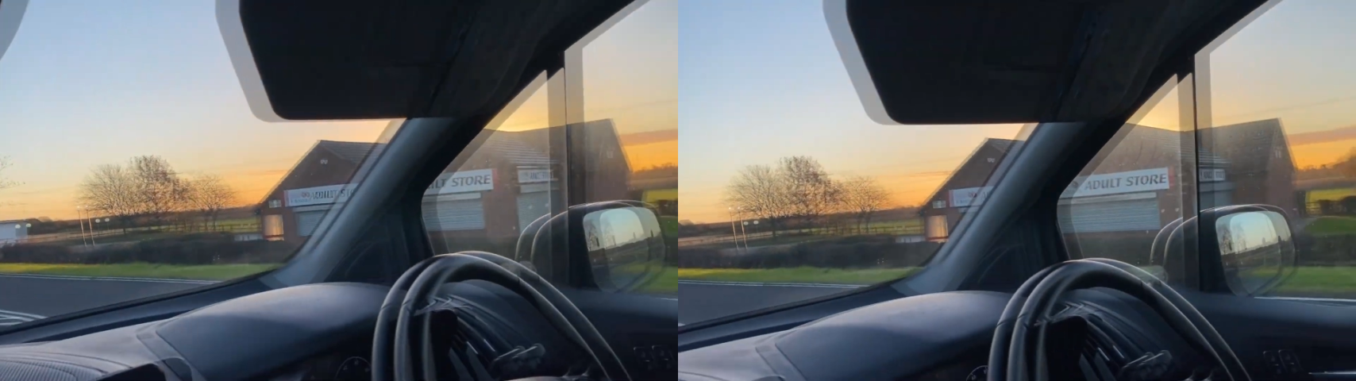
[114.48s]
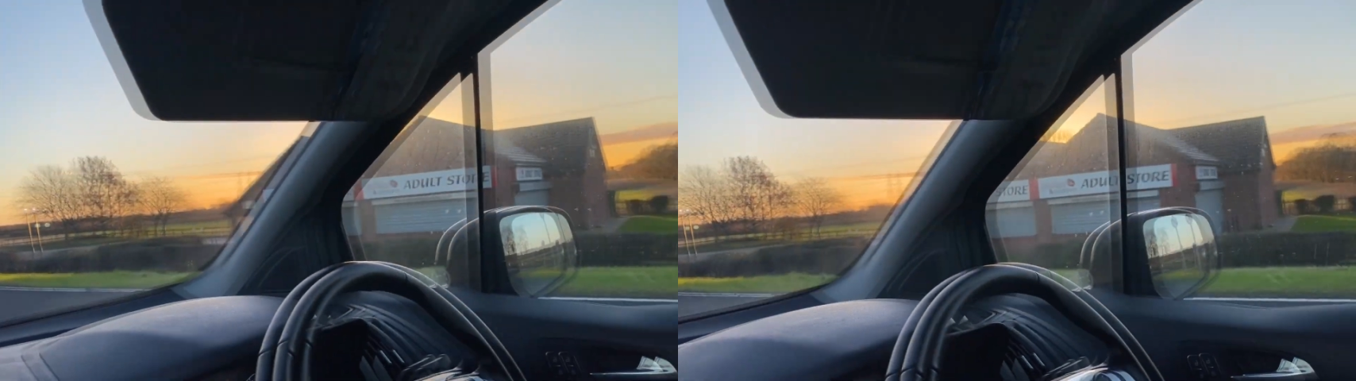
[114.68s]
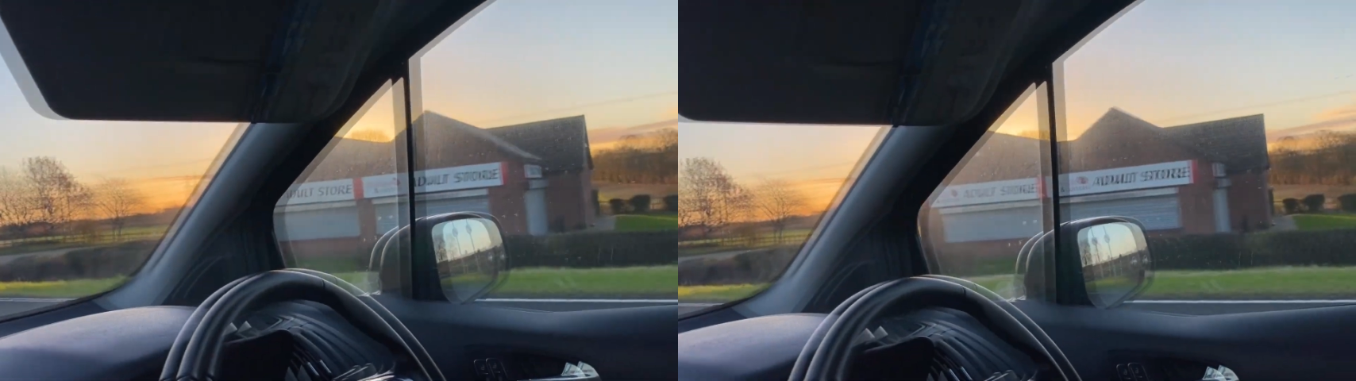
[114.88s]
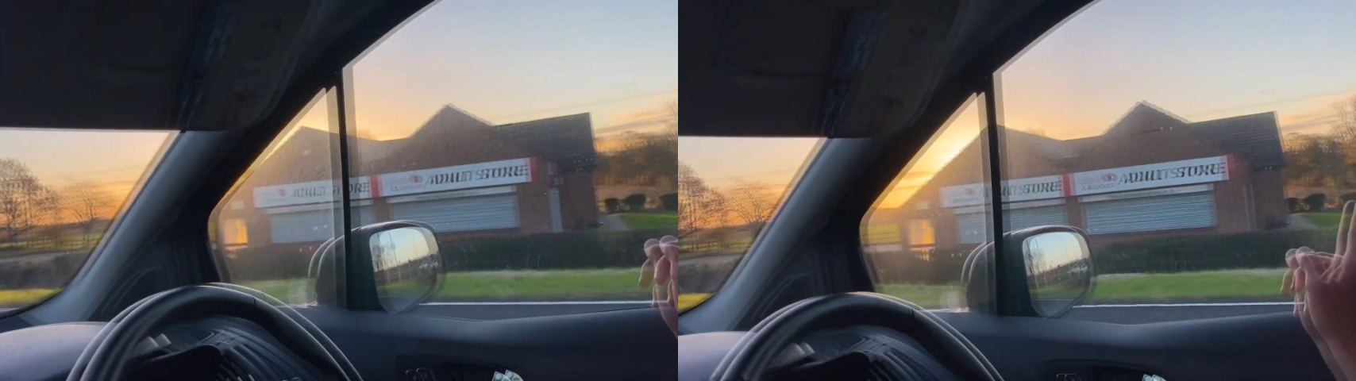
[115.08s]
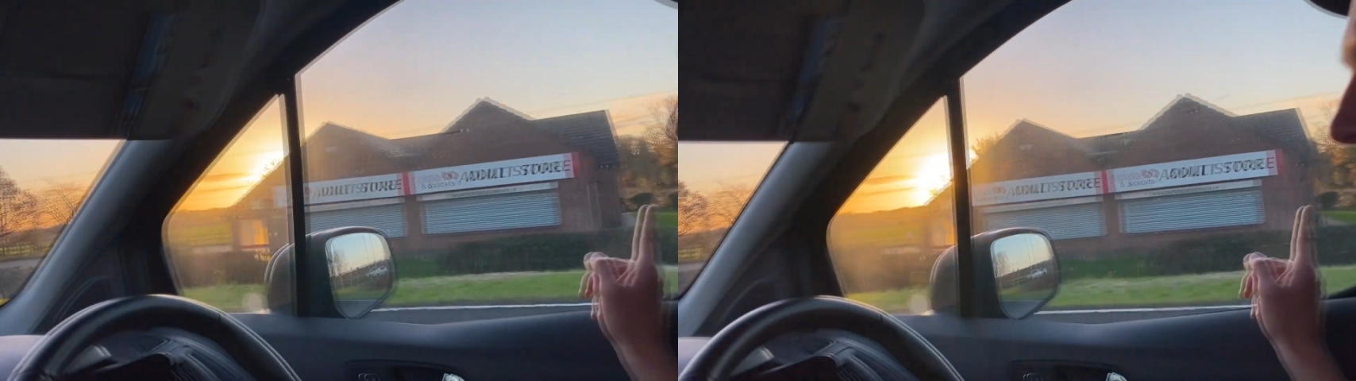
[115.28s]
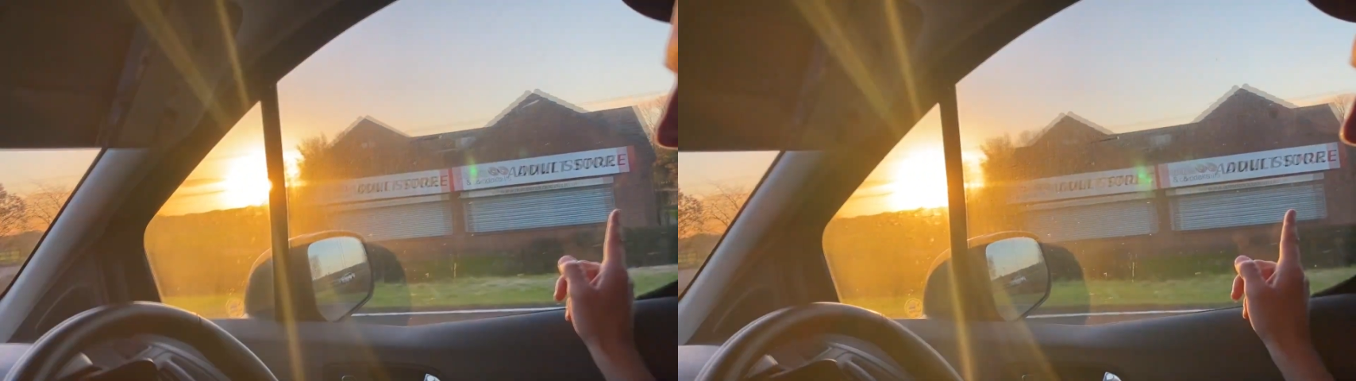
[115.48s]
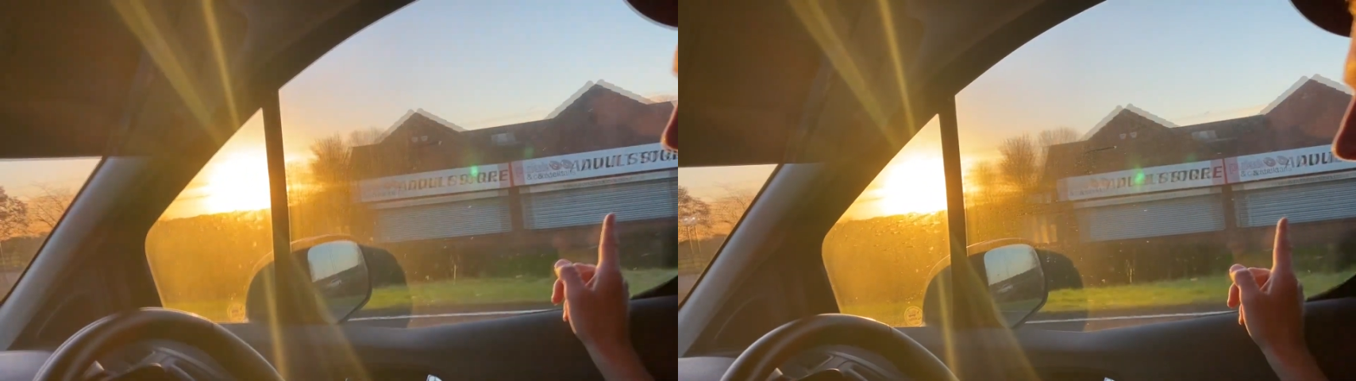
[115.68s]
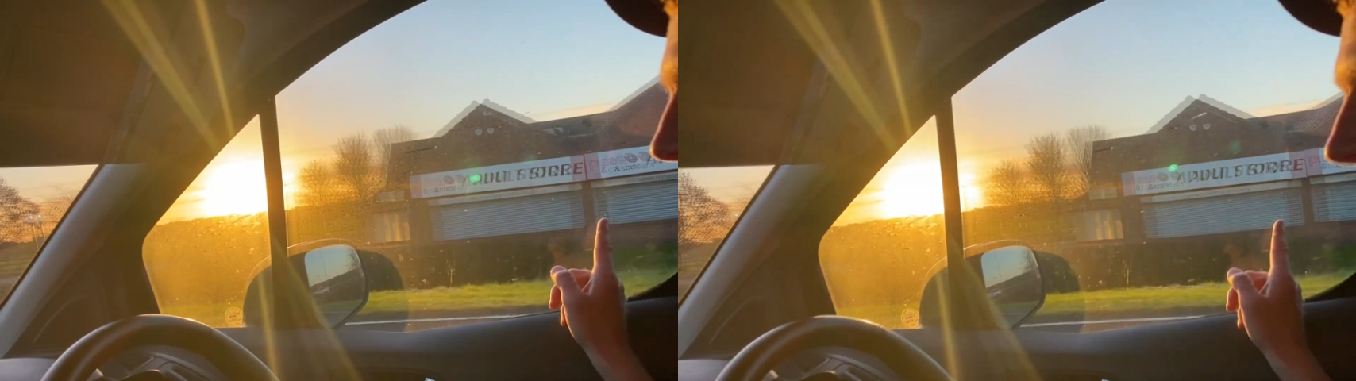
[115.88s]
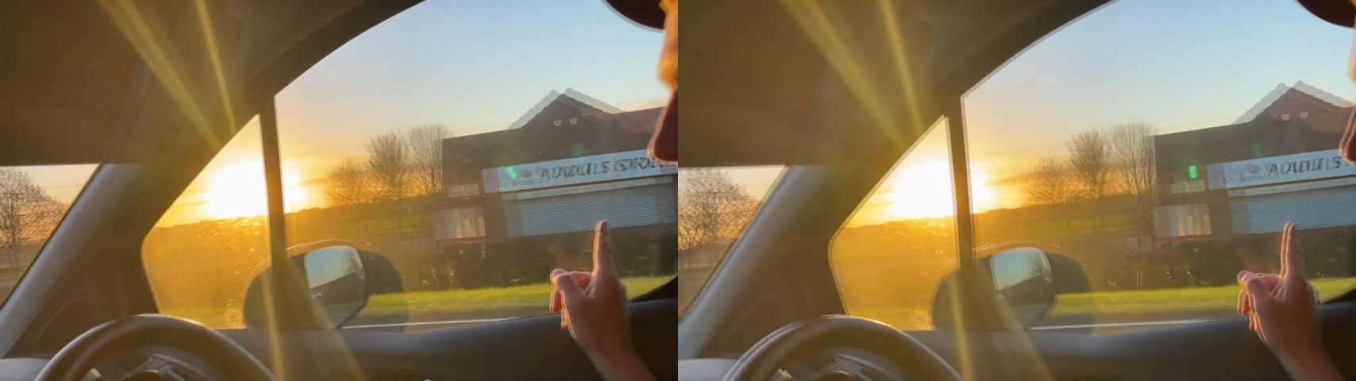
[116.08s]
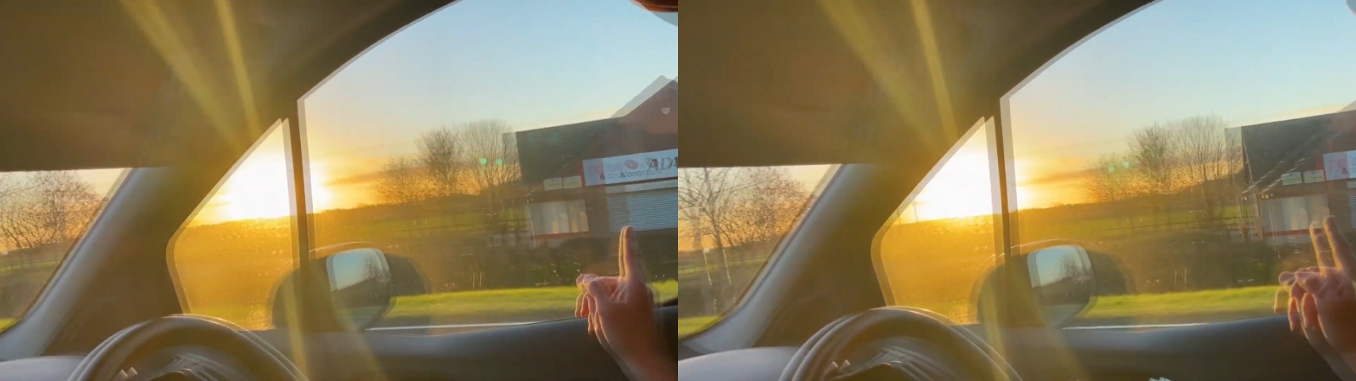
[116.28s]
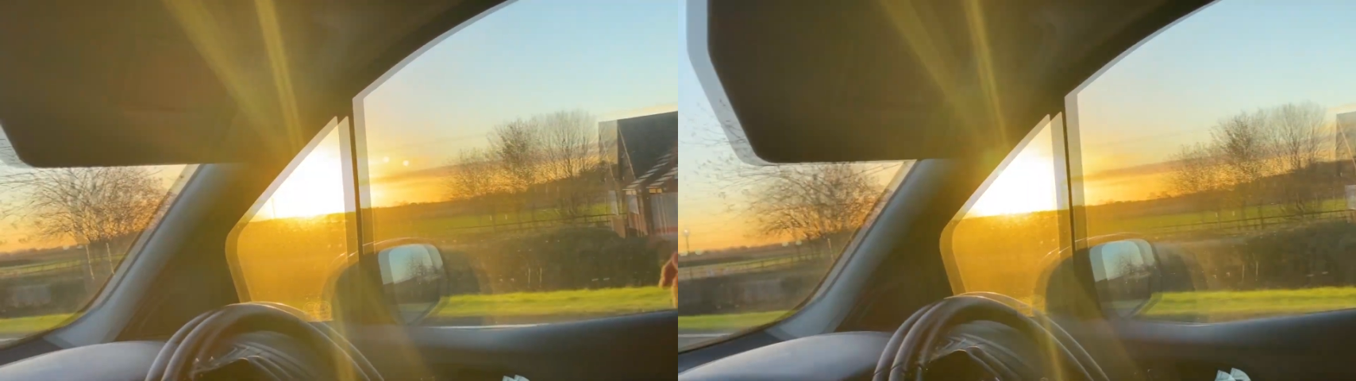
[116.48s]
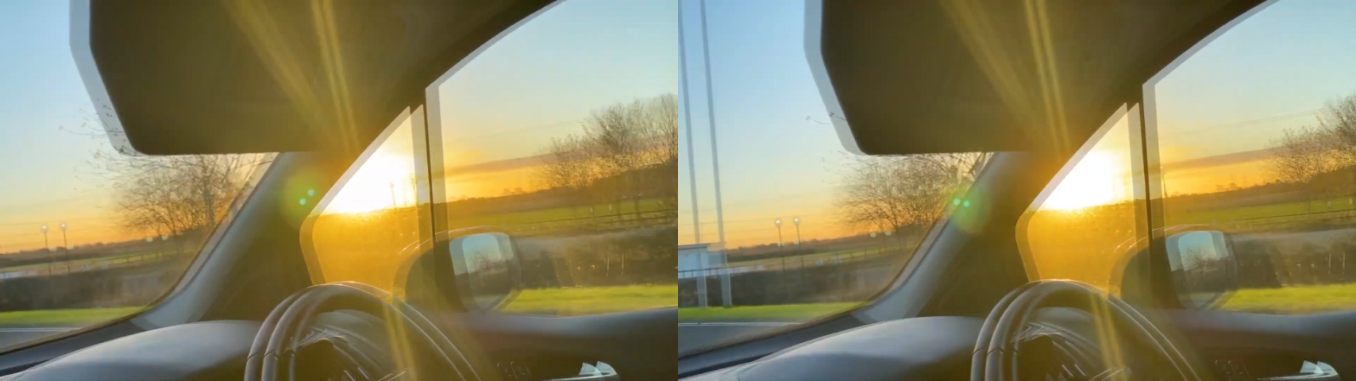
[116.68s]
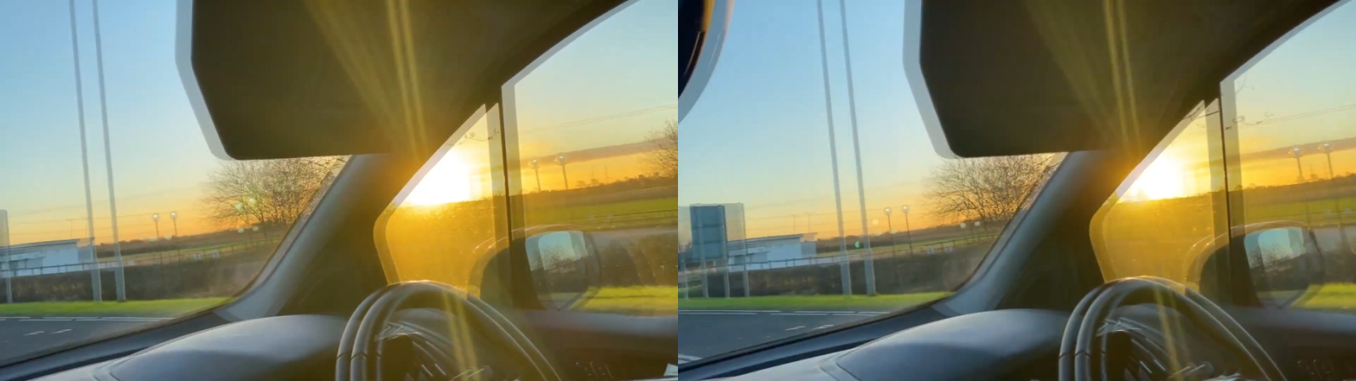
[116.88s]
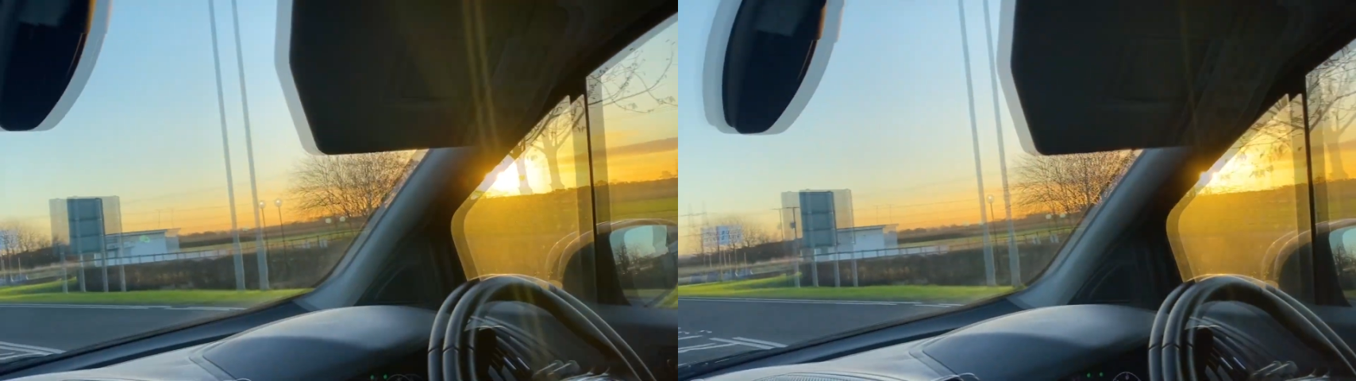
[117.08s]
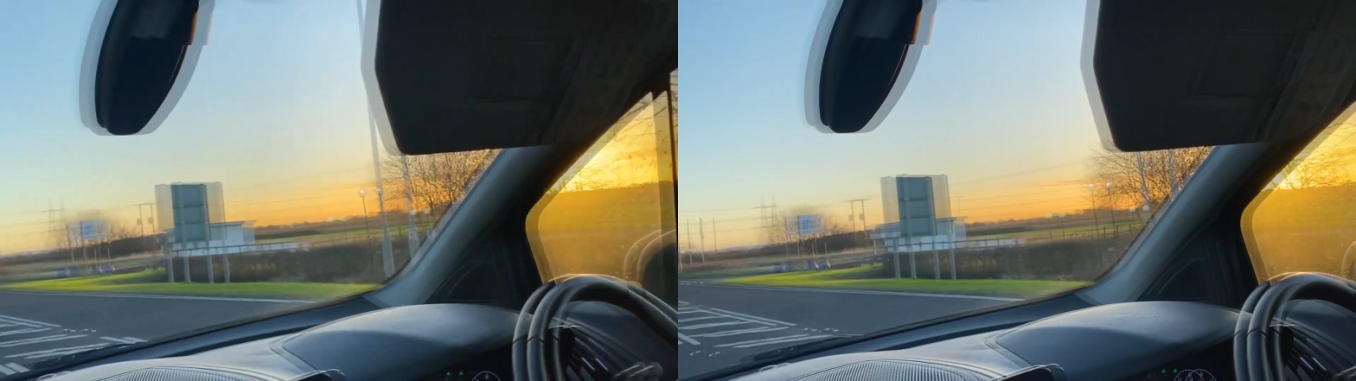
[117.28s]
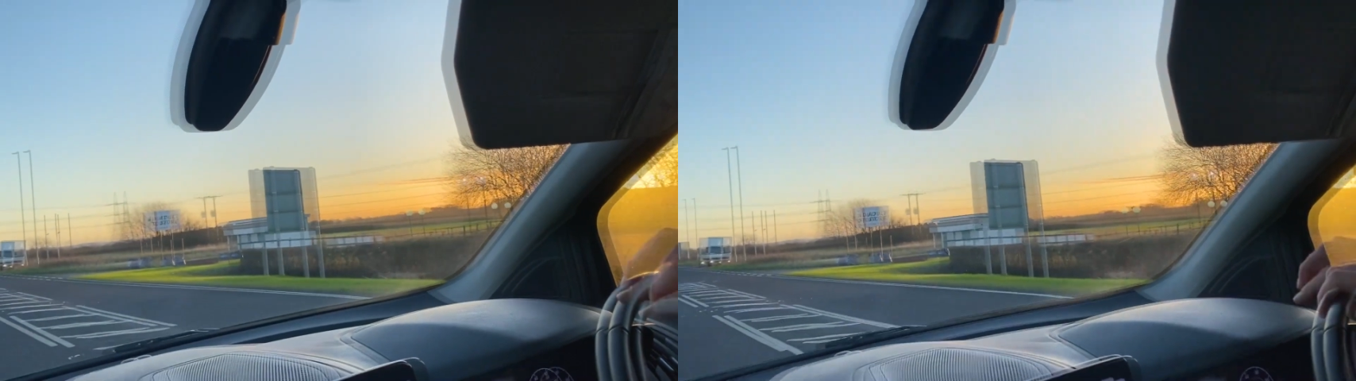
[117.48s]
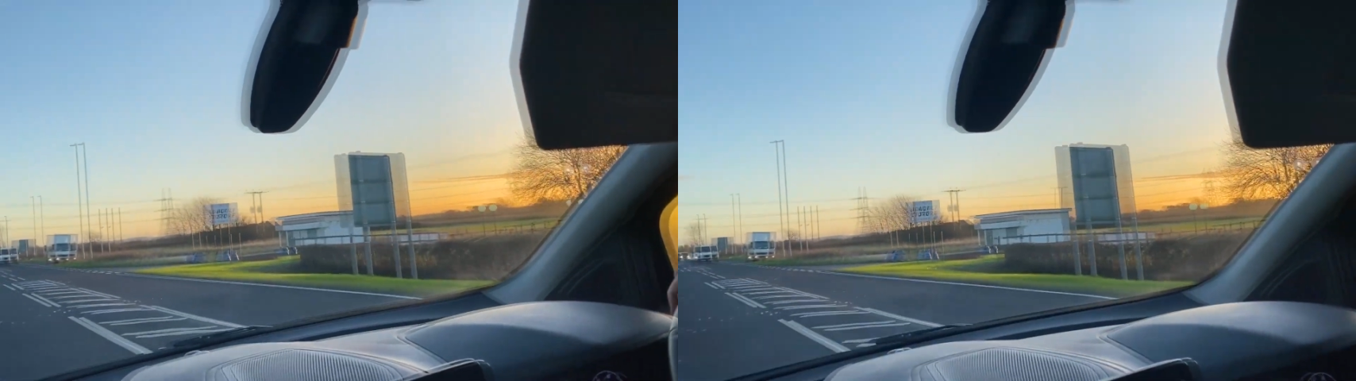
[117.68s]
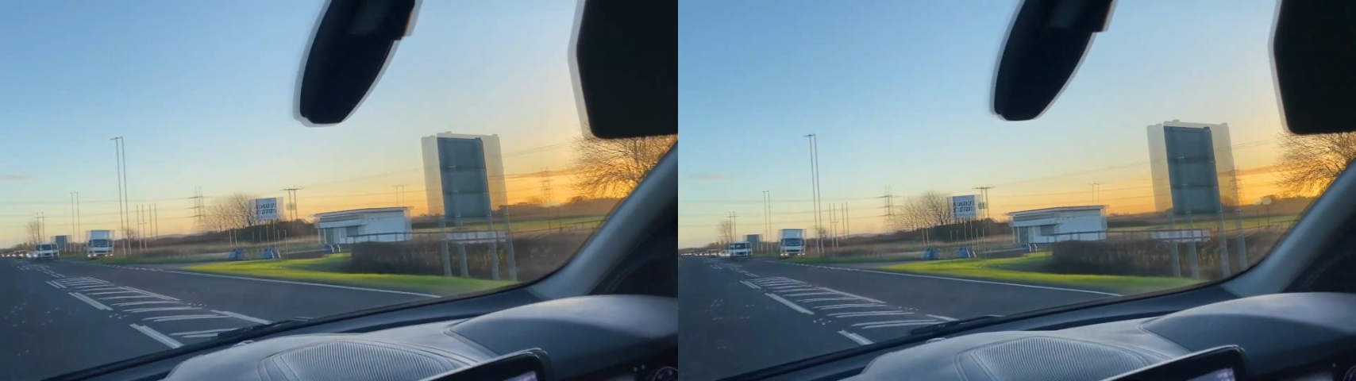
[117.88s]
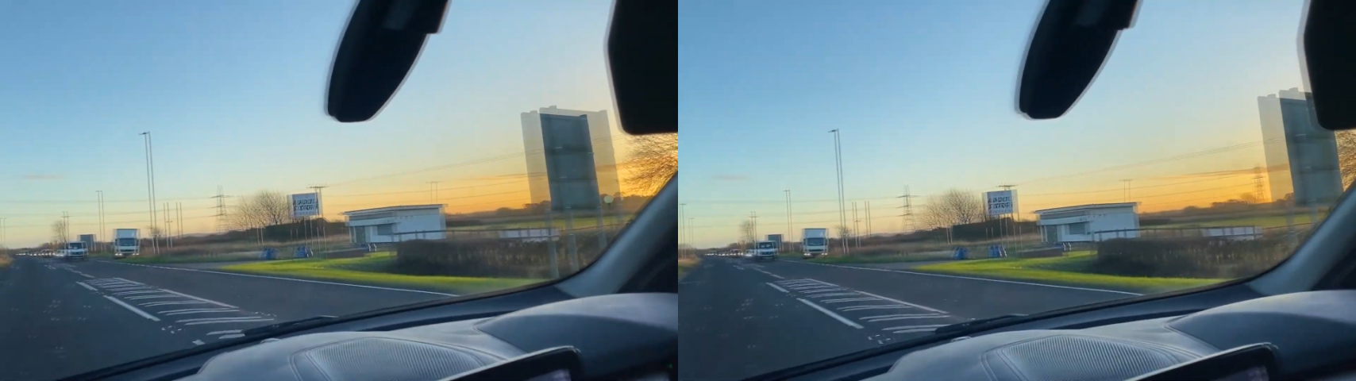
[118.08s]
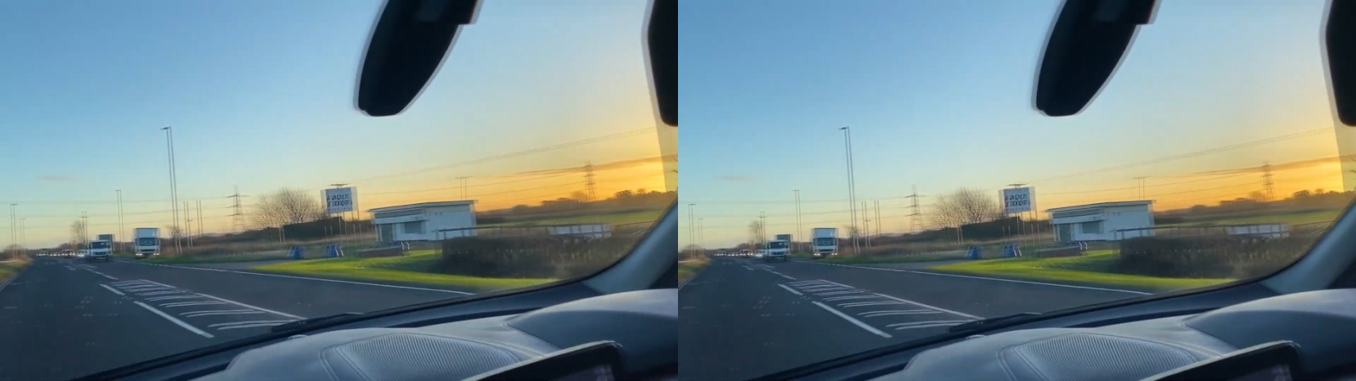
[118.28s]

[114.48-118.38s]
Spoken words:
No face is visible, so there are no lips to read.